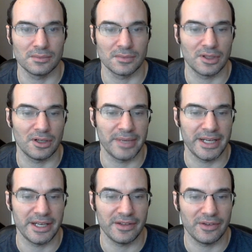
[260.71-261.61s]
Oh man,
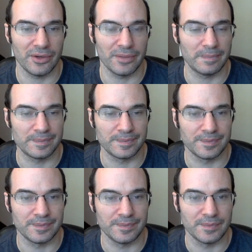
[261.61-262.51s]
he didn't do it.
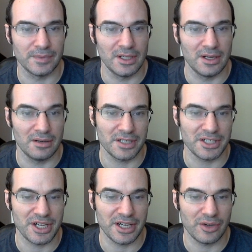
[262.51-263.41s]
I was
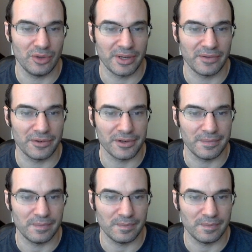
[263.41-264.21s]
actually kind of hoping for it.